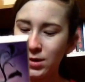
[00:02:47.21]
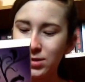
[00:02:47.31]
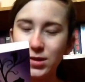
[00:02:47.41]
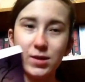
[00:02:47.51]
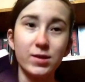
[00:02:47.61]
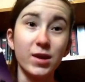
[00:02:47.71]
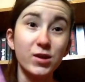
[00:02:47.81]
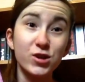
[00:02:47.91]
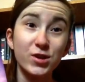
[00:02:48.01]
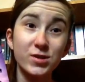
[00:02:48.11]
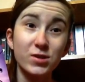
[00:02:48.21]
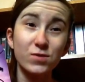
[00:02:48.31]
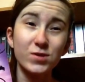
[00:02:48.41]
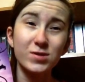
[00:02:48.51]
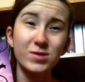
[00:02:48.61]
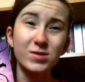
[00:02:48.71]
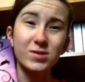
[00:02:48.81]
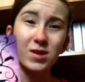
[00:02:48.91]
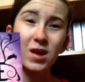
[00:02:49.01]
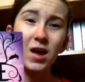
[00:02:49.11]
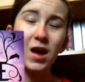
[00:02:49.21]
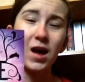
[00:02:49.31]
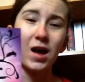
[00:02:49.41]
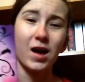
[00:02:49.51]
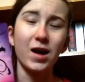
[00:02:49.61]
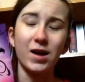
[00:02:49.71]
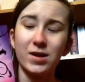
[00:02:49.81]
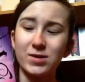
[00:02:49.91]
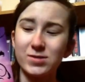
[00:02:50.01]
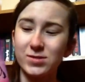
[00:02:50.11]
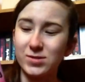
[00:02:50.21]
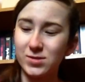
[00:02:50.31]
the Nightshade series, and